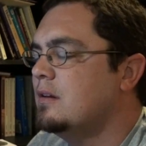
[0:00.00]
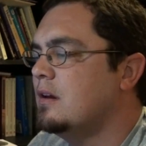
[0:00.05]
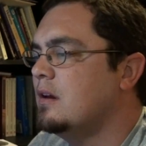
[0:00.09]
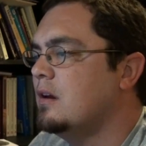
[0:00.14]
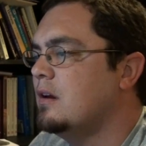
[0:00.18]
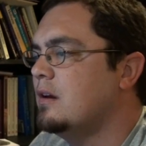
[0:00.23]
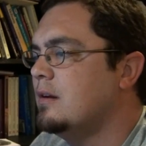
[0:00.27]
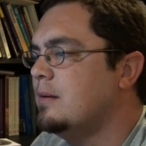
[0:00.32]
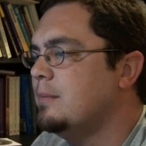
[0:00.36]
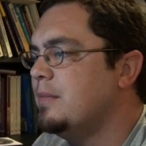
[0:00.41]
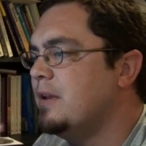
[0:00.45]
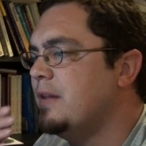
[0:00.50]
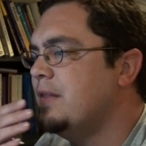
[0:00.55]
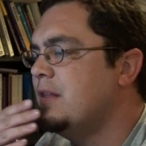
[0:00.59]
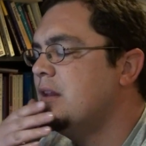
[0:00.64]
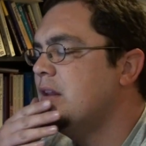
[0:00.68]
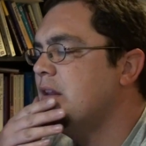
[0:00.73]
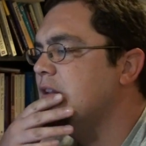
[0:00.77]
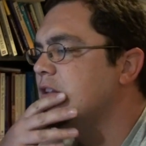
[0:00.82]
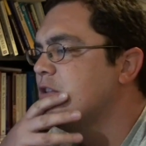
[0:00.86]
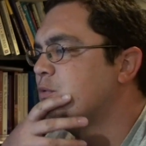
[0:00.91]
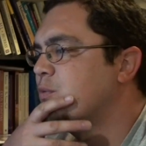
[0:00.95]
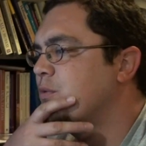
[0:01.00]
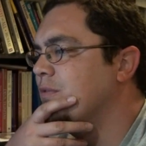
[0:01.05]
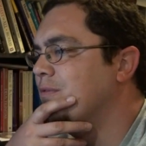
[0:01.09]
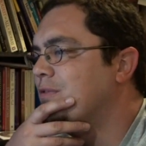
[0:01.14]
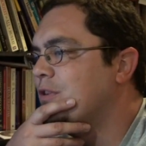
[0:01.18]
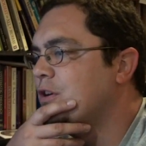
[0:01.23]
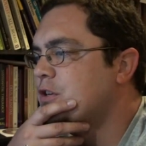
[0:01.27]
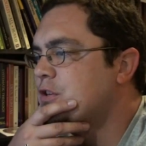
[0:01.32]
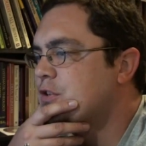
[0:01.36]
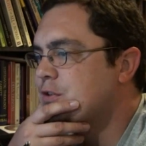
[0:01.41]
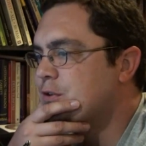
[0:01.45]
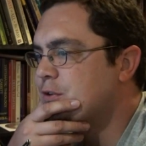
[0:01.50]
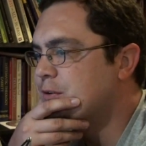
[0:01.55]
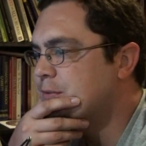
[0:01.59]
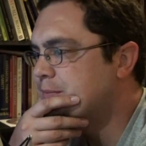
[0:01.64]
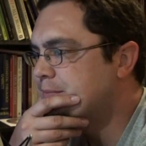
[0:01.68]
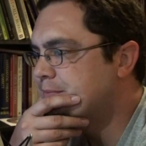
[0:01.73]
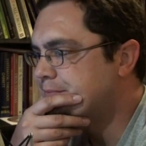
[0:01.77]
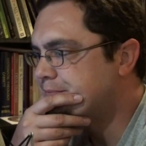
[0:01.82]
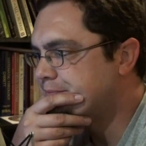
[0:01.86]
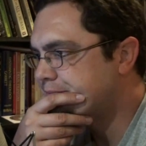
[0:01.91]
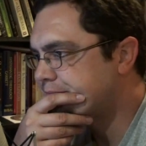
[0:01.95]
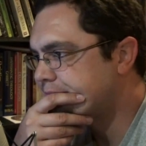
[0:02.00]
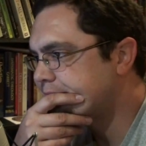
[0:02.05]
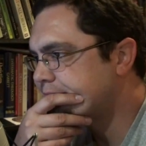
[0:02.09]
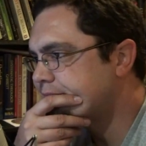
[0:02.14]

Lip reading: and then its reversal